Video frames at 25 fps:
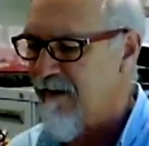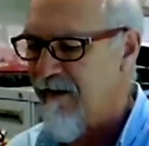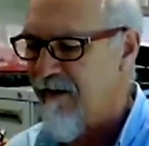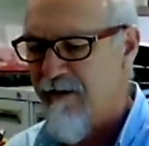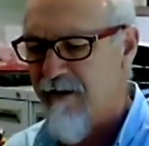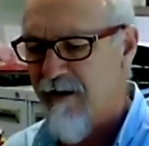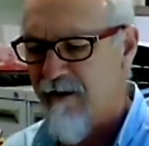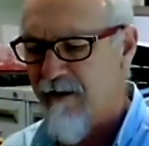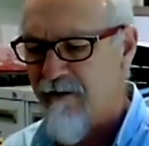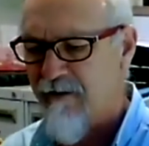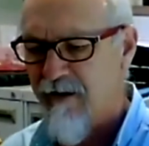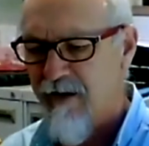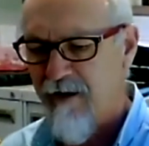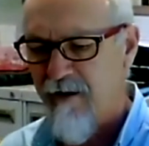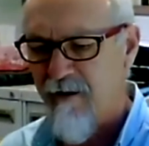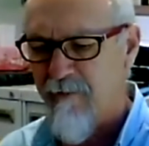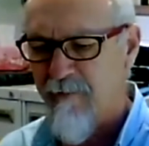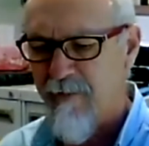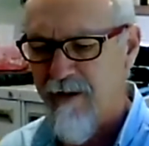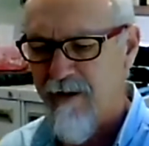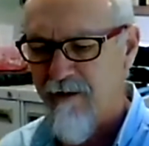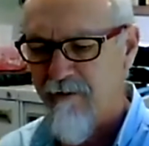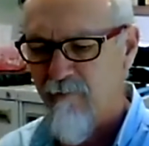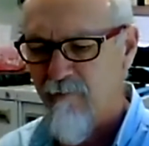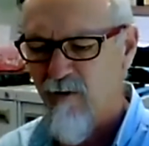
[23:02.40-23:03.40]
and you think, hang on a
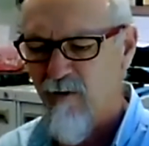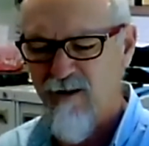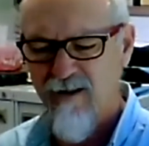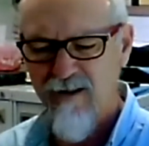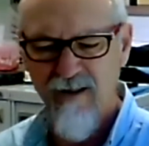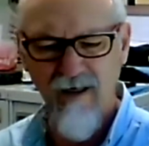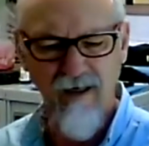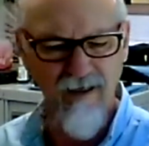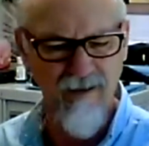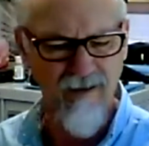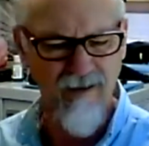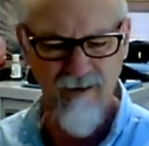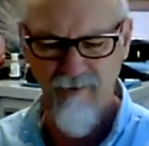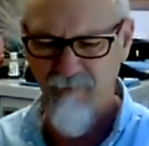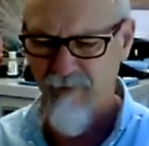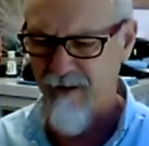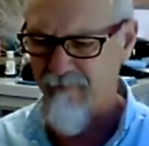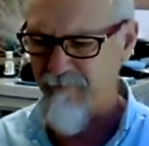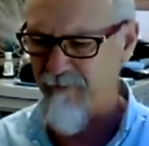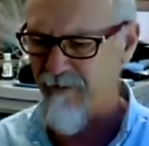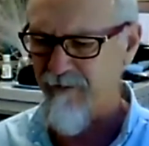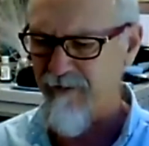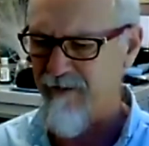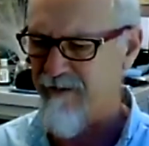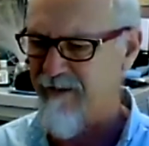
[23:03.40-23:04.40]
minute, what settings do we have
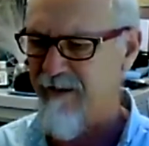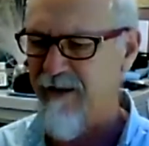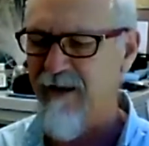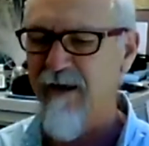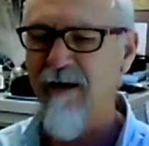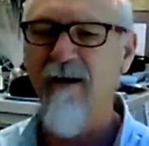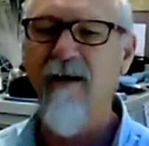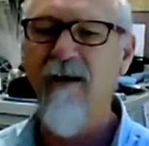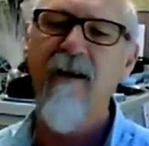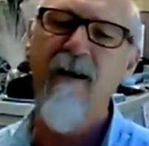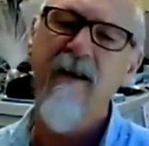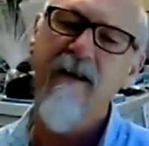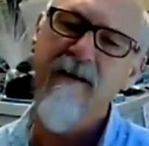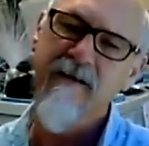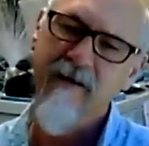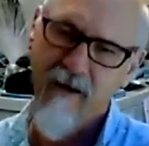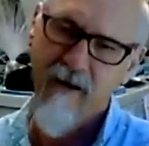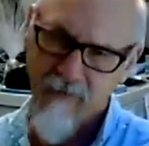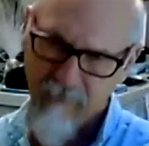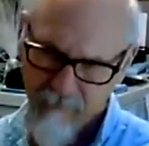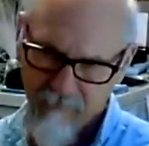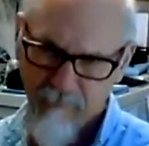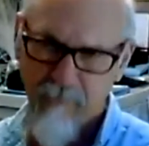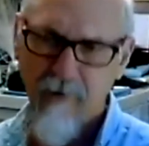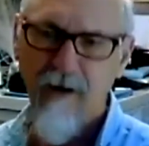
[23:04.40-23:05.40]
on this thing?
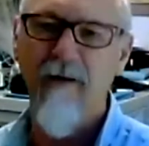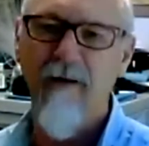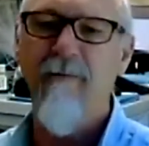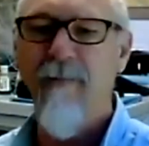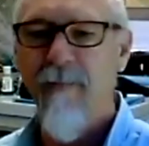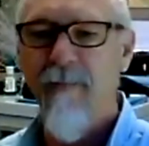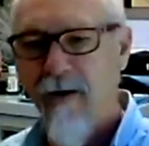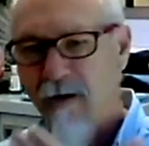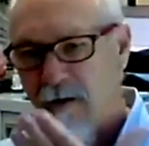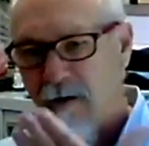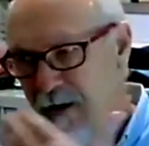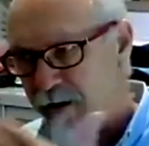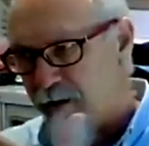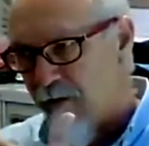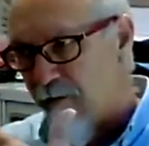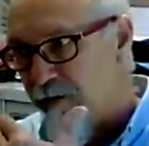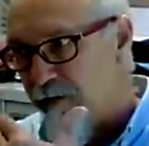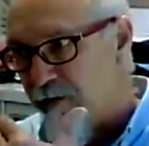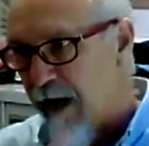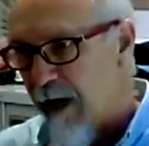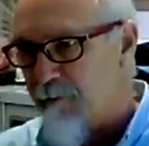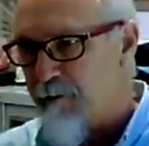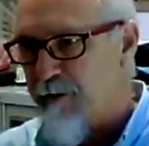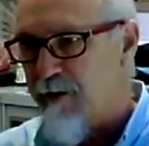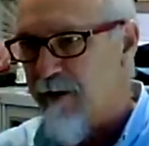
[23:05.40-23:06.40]
So yeah, the idea of
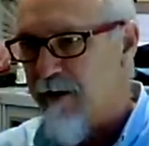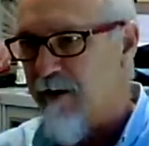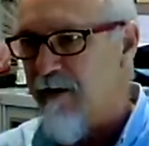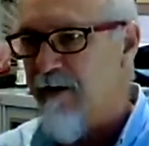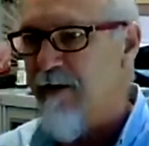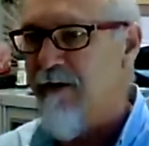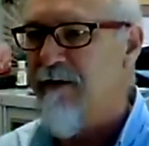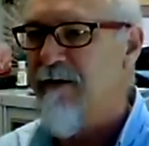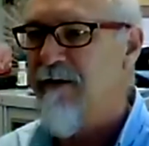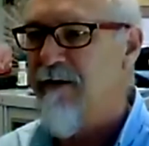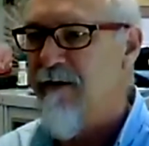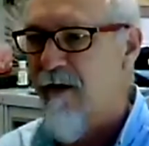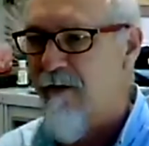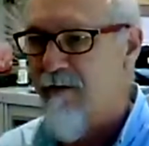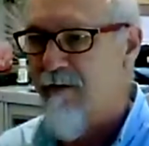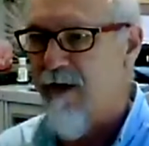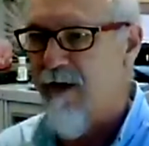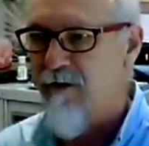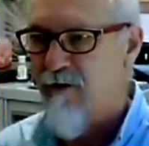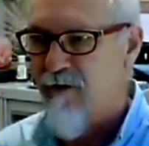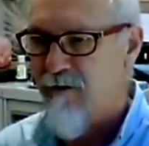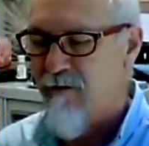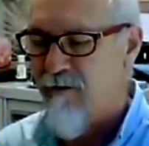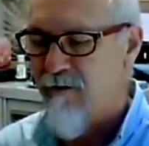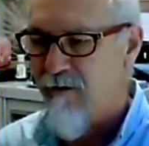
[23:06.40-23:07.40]
capturing it is so that
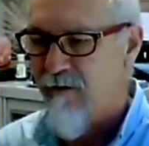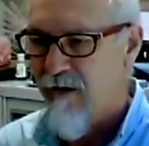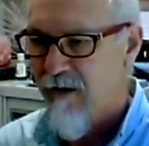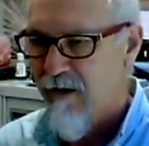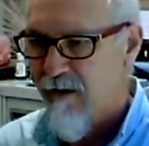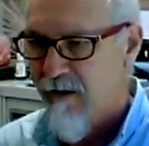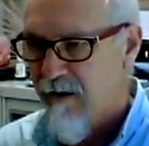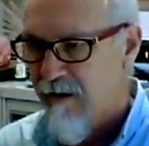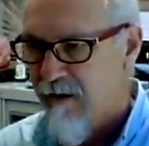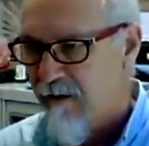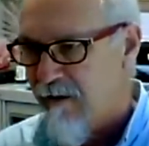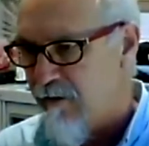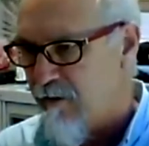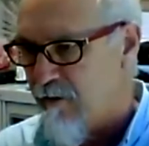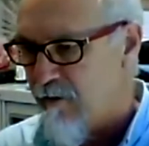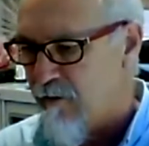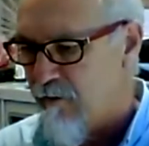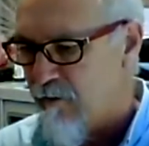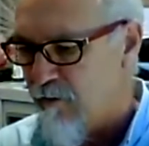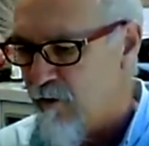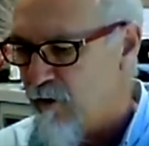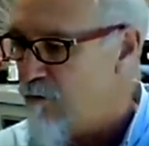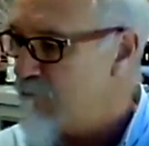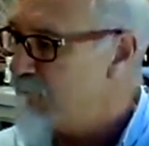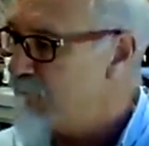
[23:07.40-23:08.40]
you
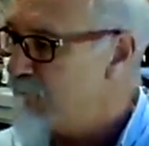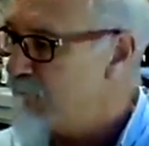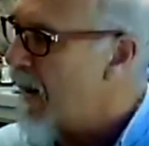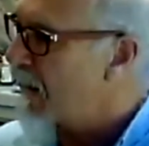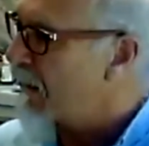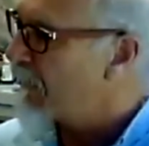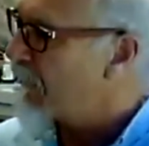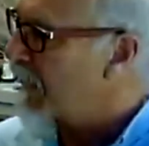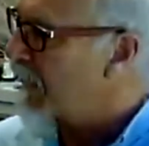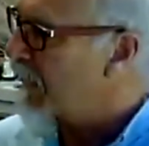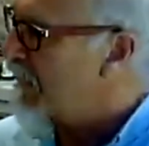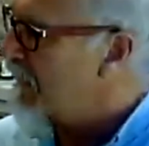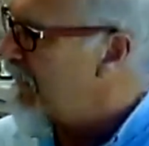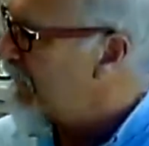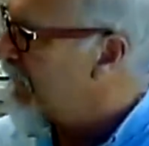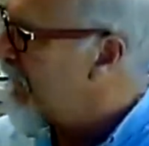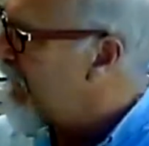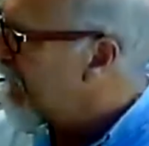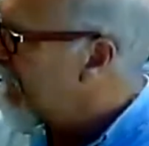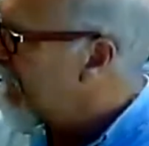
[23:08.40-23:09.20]
marry,